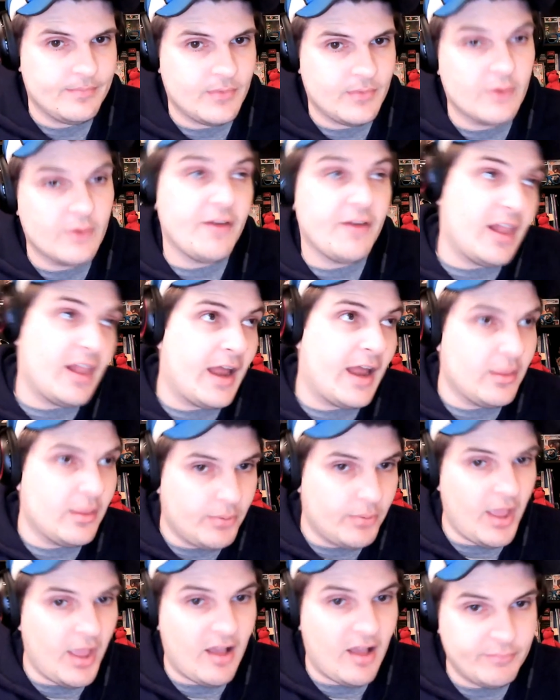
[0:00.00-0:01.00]
or fell out of the
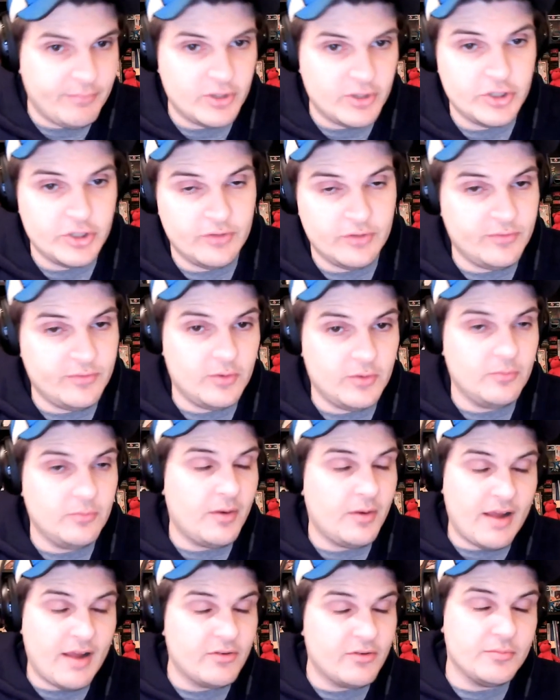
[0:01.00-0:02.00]
playoff picture for
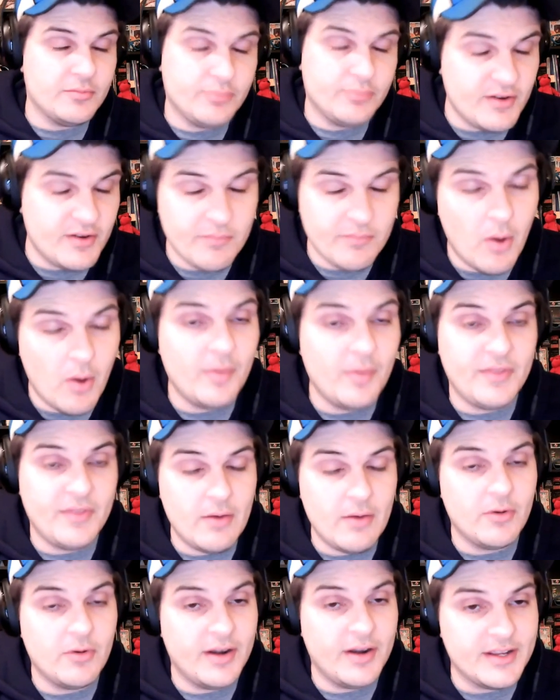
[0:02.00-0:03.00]
whatever brief moment they
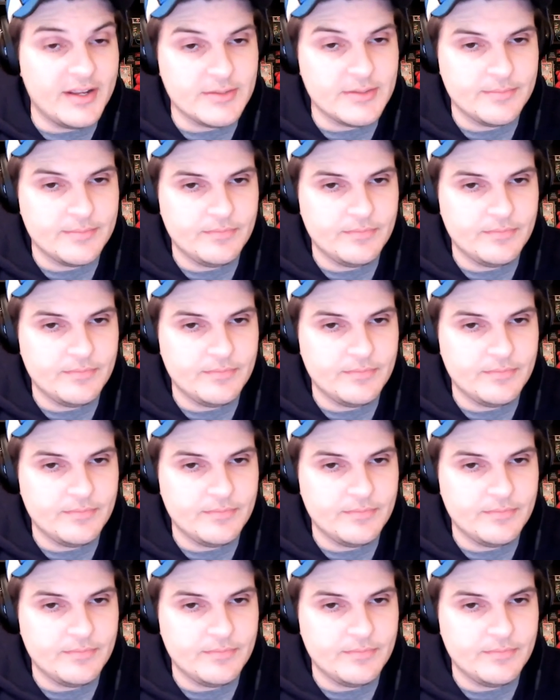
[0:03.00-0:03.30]
were in it.